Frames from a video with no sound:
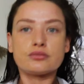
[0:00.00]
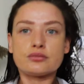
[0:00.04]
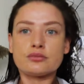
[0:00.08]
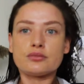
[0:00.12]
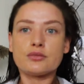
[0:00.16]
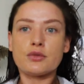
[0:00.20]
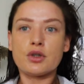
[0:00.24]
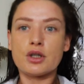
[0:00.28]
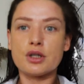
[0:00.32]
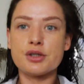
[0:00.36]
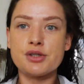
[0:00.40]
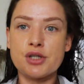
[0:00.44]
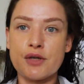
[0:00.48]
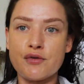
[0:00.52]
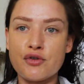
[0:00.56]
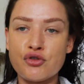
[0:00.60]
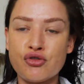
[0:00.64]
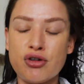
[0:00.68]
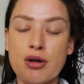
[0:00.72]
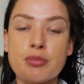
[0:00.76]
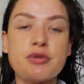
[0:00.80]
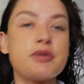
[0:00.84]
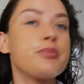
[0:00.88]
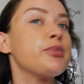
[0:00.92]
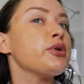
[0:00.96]
I just
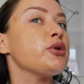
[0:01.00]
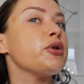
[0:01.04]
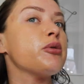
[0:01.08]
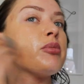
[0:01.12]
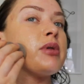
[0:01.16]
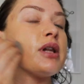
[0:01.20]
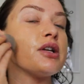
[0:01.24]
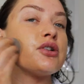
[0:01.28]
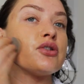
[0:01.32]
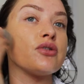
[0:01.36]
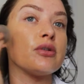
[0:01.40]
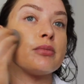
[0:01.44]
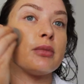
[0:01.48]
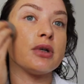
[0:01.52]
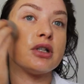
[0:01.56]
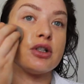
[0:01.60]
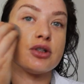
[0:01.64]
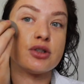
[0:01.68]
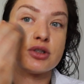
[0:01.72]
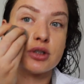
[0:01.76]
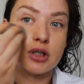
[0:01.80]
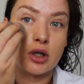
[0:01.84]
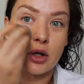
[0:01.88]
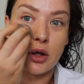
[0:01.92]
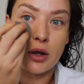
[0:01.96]
grabbed a beauty blender. I'm gonna
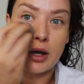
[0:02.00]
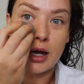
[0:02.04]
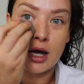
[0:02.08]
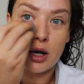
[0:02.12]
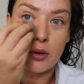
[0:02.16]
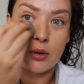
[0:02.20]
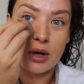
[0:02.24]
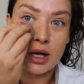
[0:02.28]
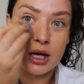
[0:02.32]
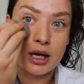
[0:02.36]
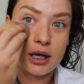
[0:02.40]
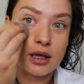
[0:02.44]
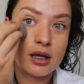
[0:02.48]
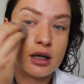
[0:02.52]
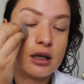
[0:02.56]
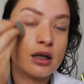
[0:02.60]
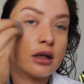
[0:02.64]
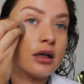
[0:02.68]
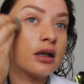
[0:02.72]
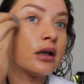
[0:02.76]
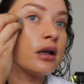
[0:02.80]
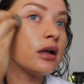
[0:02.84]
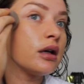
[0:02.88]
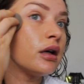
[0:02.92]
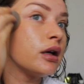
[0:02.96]
show you how I
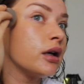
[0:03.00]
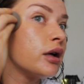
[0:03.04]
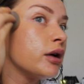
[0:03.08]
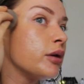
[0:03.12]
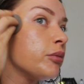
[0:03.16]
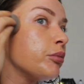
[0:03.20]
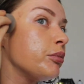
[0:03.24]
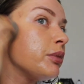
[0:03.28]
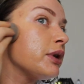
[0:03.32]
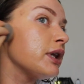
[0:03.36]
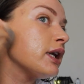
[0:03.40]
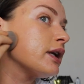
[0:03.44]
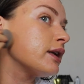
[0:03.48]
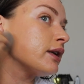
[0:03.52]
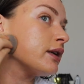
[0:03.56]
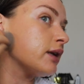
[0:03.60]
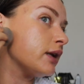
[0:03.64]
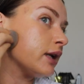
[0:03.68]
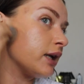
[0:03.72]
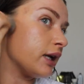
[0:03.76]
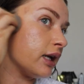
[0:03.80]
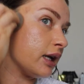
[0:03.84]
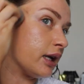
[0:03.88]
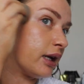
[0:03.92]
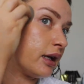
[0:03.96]
blend
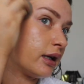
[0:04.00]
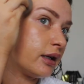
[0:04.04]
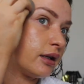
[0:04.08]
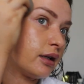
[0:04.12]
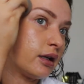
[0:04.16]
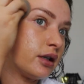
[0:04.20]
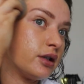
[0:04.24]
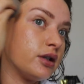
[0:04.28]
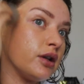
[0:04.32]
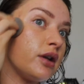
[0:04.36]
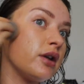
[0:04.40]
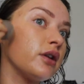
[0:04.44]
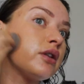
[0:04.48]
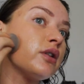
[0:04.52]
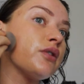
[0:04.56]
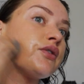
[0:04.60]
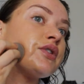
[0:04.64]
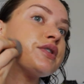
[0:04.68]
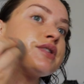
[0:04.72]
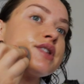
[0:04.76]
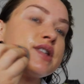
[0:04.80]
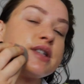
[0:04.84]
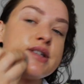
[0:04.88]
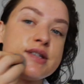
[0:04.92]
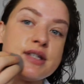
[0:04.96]
it in, and you can
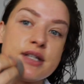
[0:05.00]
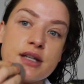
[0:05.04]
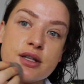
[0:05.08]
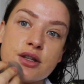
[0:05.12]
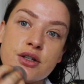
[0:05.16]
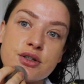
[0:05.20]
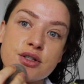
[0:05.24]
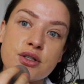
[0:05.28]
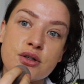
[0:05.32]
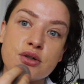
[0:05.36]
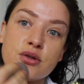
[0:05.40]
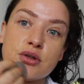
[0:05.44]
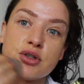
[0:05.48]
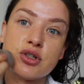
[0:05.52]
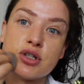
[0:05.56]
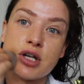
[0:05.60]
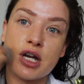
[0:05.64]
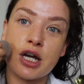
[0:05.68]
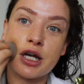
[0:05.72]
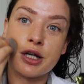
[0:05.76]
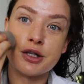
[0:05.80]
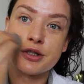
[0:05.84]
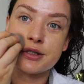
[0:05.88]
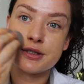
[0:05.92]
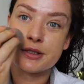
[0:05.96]
obviously see the two
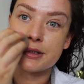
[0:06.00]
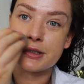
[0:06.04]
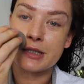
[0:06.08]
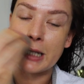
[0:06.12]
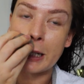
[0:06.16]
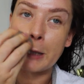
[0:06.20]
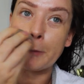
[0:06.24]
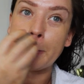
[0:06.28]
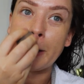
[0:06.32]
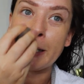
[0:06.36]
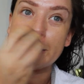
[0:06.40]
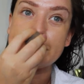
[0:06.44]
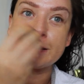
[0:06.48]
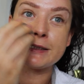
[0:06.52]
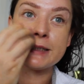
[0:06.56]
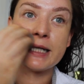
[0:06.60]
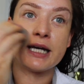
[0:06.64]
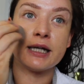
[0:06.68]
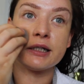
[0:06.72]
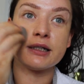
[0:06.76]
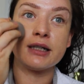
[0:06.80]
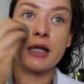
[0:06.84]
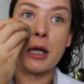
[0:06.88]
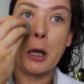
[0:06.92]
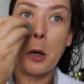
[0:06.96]
shades side by
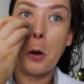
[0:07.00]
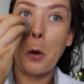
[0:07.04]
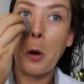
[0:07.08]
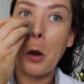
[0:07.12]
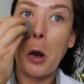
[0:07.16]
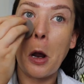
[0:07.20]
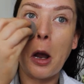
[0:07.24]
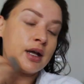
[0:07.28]
side now.